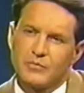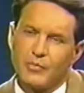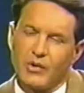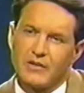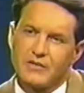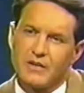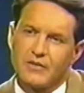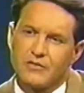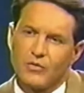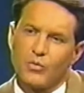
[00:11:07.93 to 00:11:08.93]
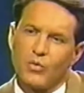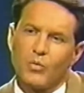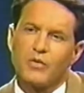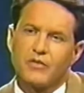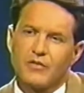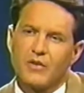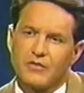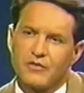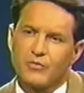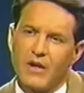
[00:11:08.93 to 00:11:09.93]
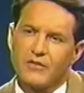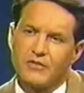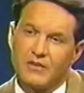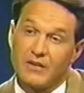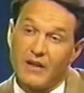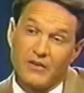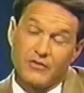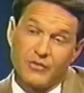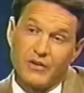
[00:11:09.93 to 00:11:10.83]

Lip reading: playing tennis, or was it a distraction? Did it actually